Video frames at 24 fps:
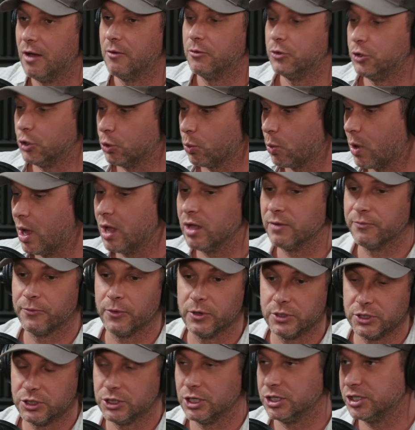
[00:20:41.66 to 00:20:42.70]
Your wallet
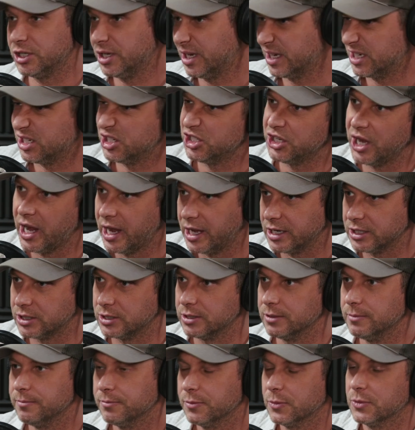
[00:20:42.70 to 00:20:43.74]
versus just an
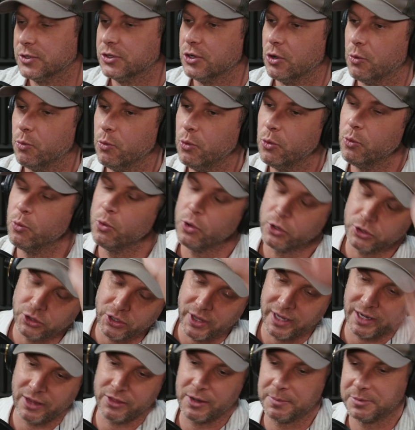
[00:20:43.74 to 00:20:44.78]
exchange. So we'll do
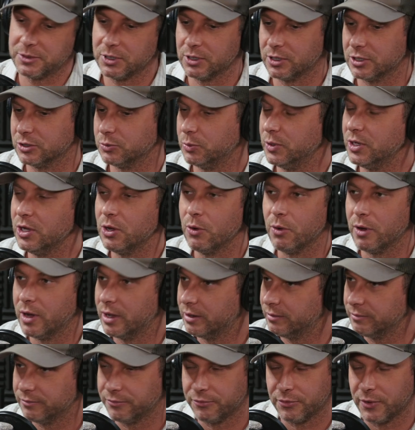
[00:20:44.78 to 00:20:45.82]
that another episode because we can go
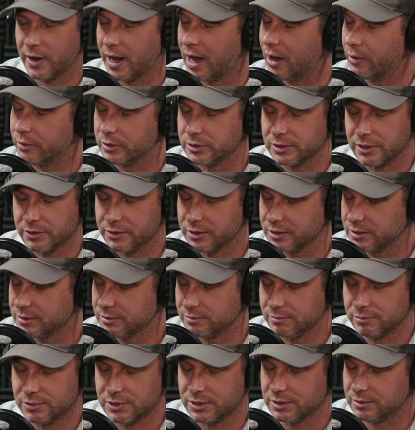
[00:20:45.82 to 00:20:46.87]
on for hours on this
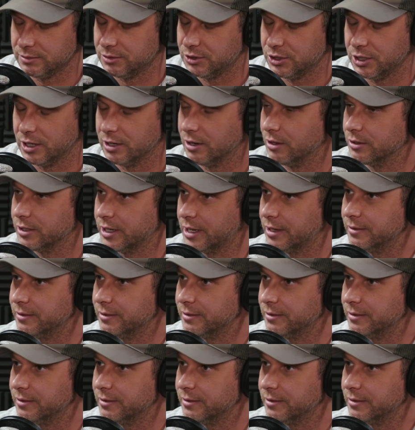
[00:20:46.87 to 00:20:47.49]
shit all day.